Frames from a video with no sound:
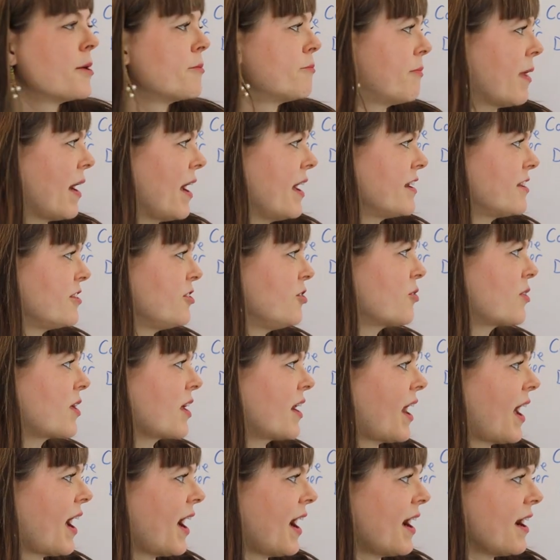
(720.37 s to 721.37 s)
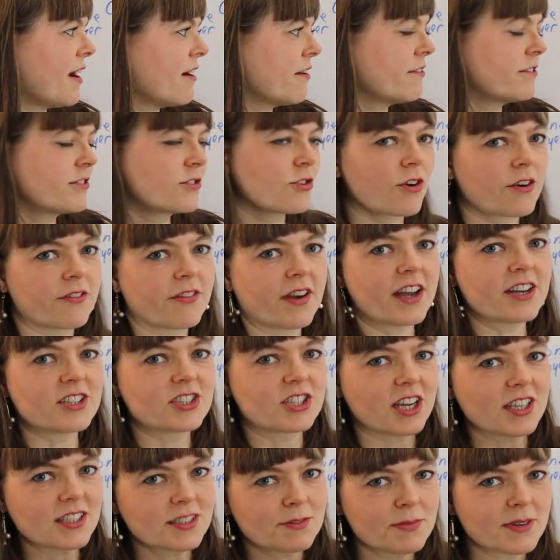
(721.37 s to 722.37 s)
But you can have sort of
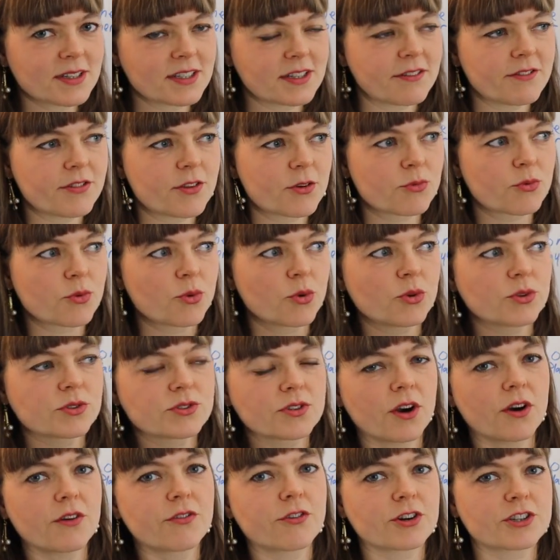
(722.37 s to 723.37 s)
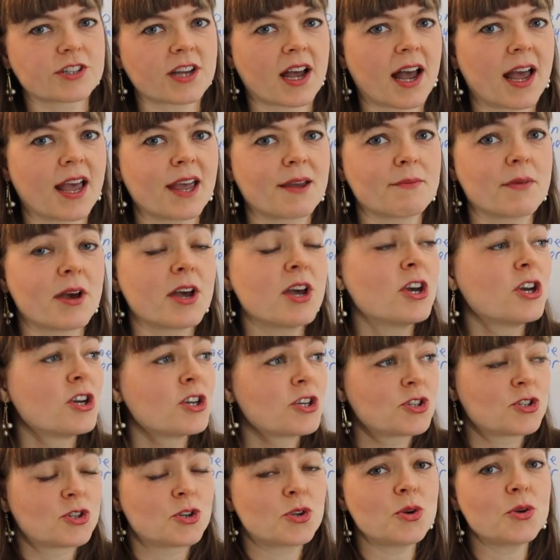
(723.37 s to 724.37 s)
adjustment of the rules over time
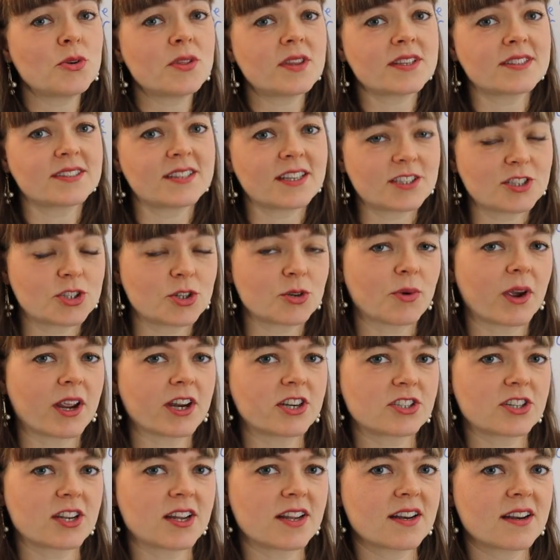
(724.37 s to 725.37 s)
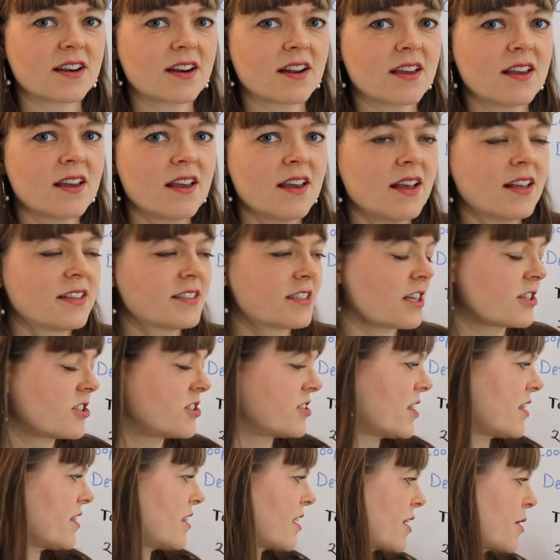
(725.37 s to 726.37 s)
to the situation
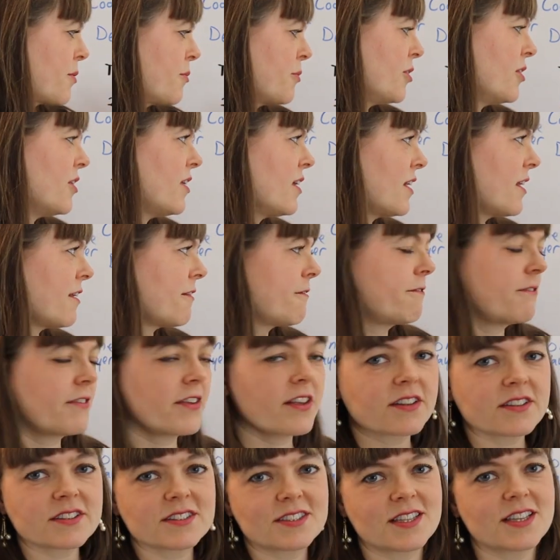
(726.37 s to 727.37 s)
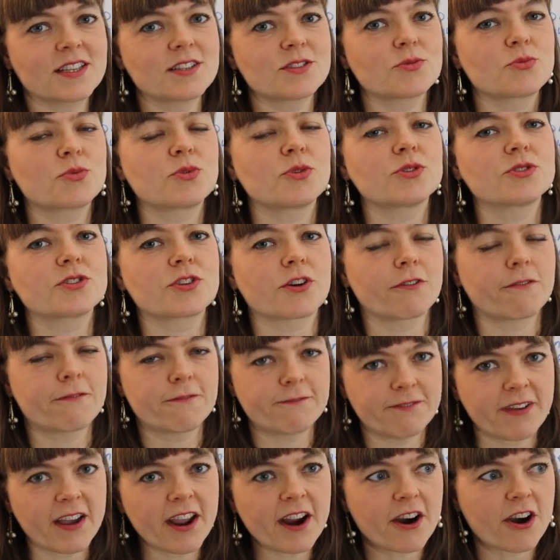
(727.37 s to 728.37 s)
such that the community feels these rules are
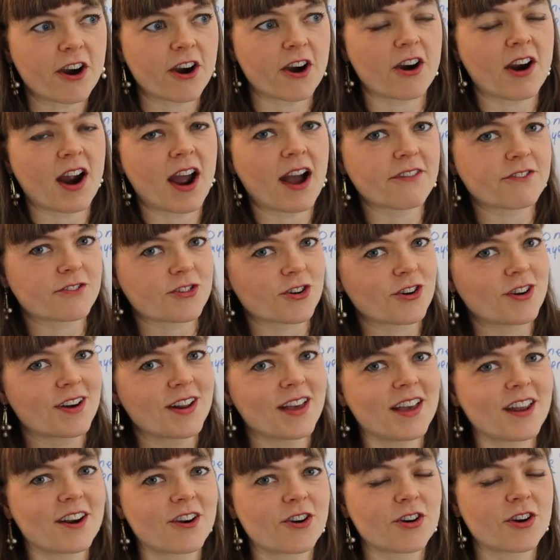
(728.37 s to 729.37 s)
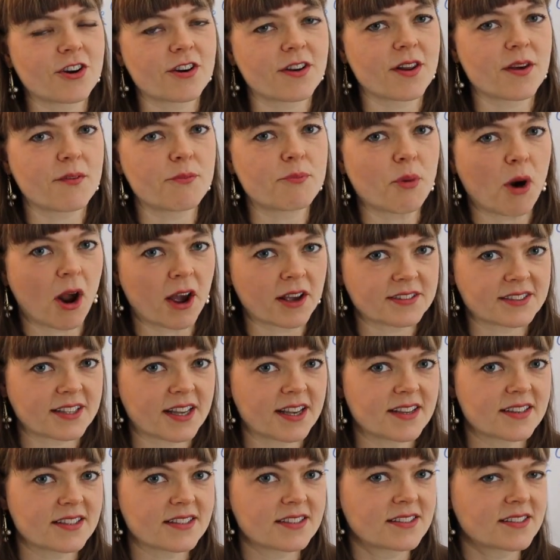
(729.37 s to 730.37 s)
fair after an iterative
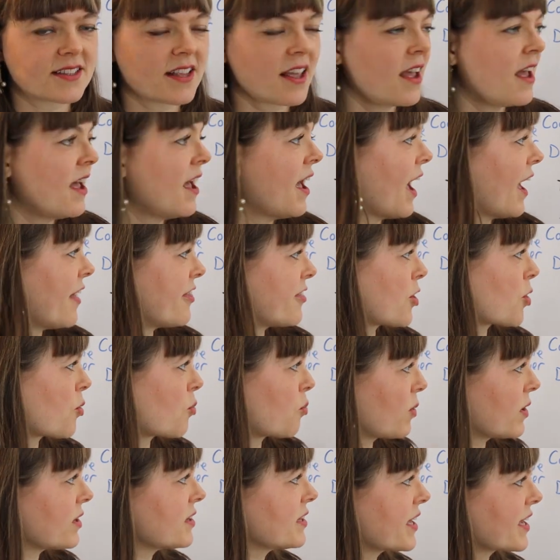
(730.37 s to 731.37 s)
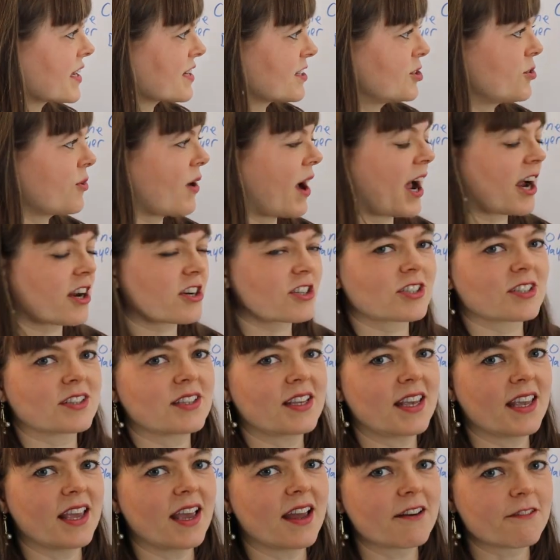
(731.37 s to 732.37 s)
process and they're willing to
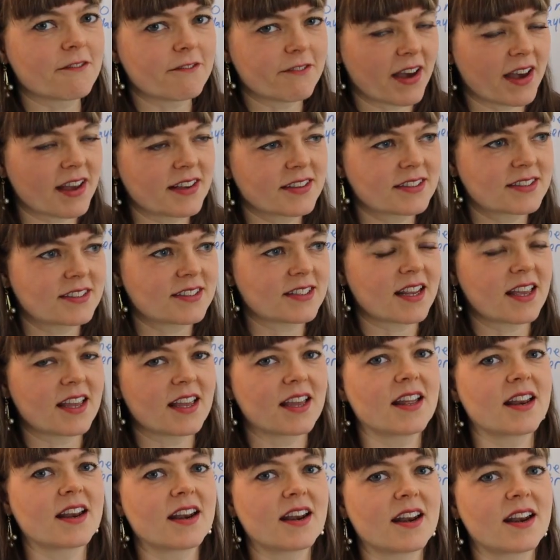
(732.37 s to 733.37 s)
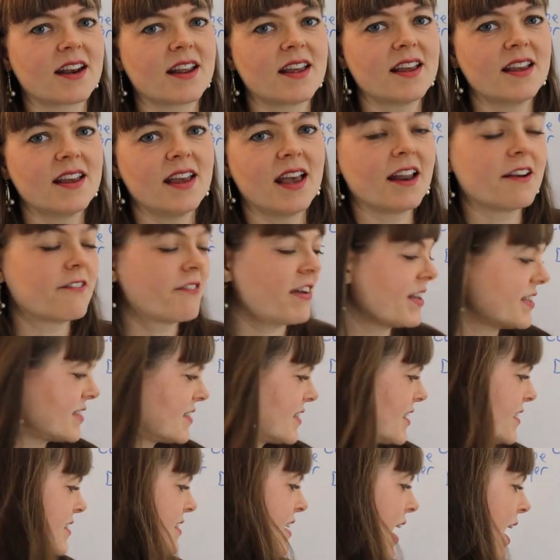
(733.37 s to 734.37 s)
actually invest in
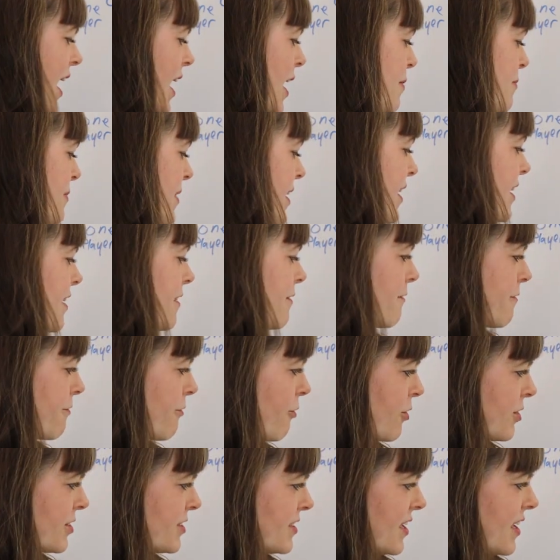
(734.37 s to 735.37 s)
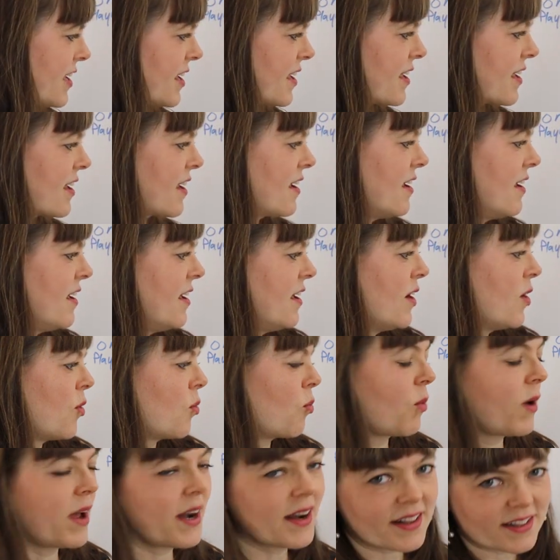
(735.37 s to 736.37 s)
invest the time in enforcing
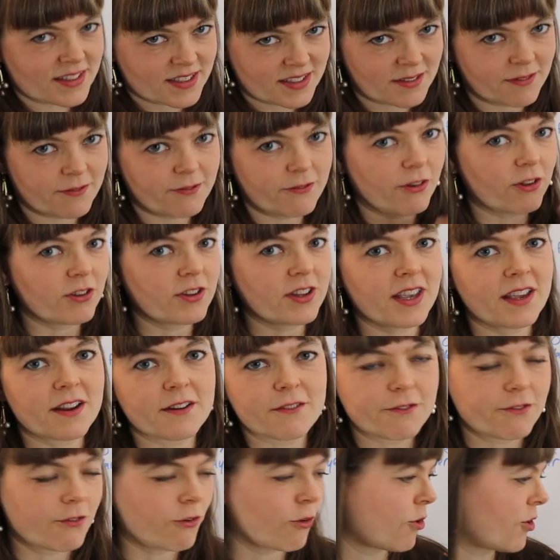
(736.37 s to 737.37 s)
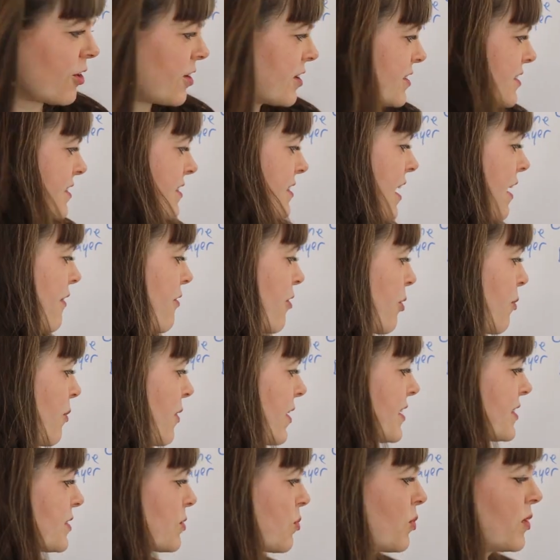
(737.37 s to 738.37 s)
when it's fully enforced
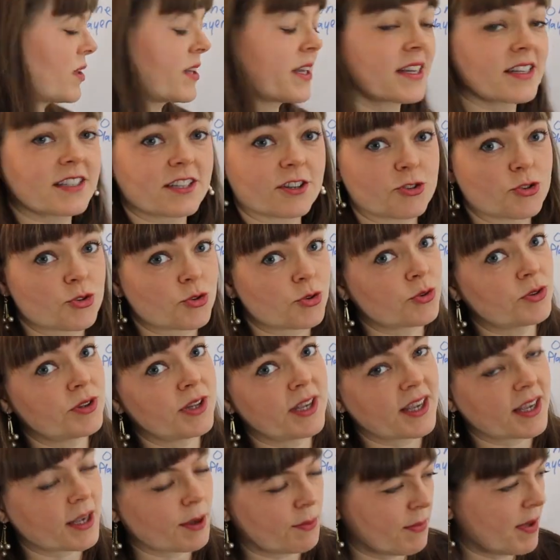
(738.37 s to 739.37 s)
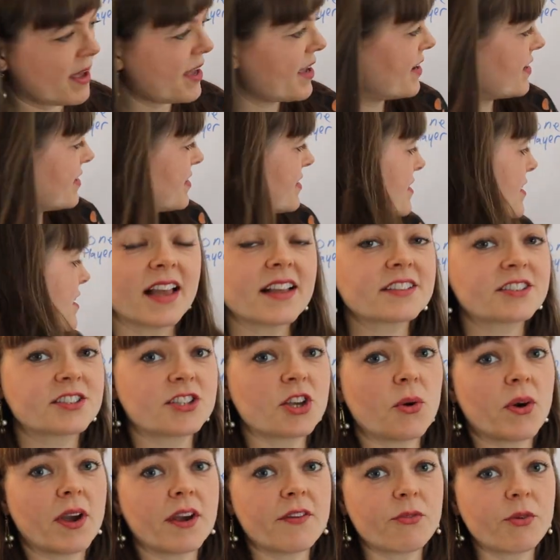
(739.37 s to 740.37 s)
everyone is willing to truly commit and
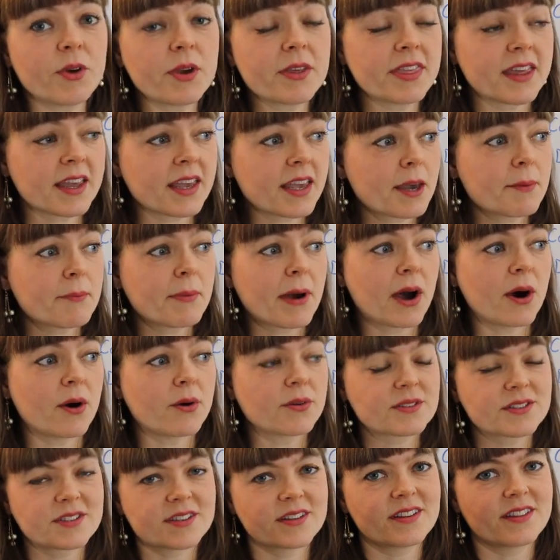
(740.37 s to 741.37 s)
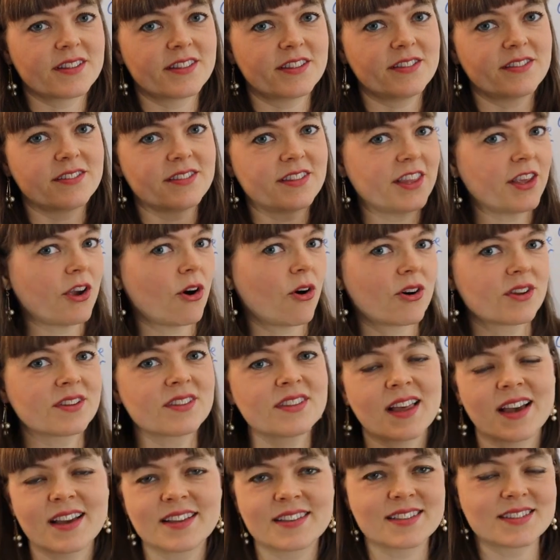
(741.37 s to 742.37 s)
so if we think about the
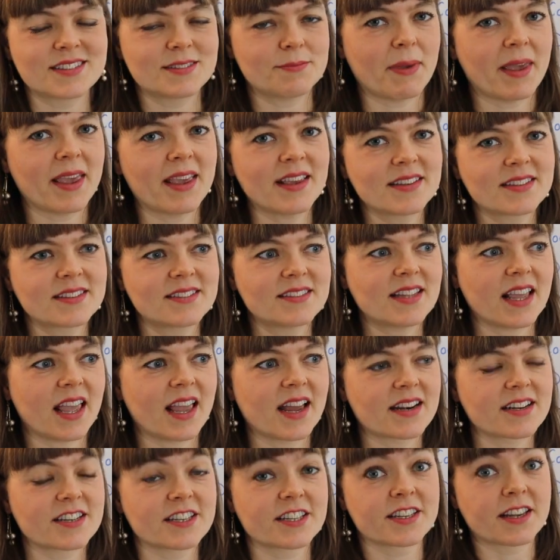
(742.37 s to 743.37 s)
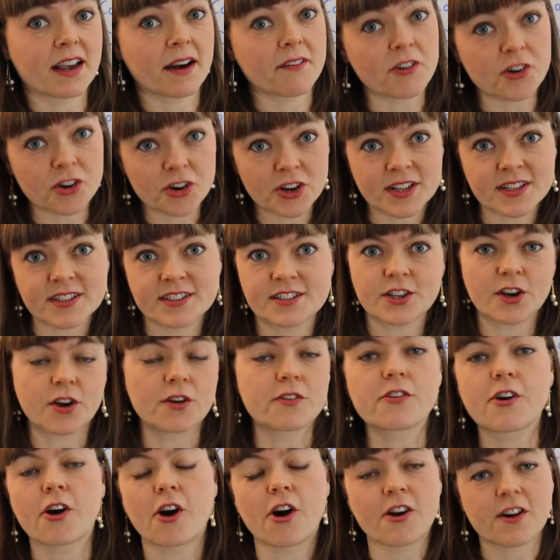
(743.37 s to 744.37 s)
online space and governance
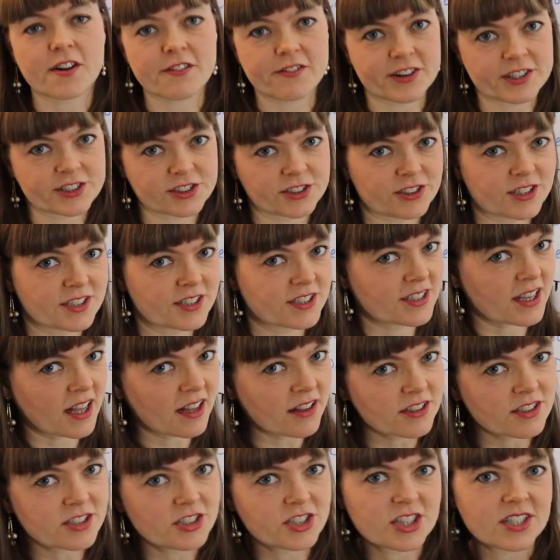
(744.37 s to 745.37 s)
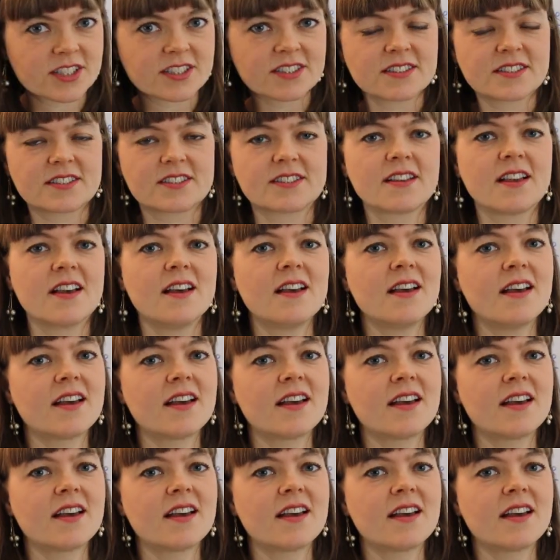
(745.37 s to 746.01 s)
over artificial intelligence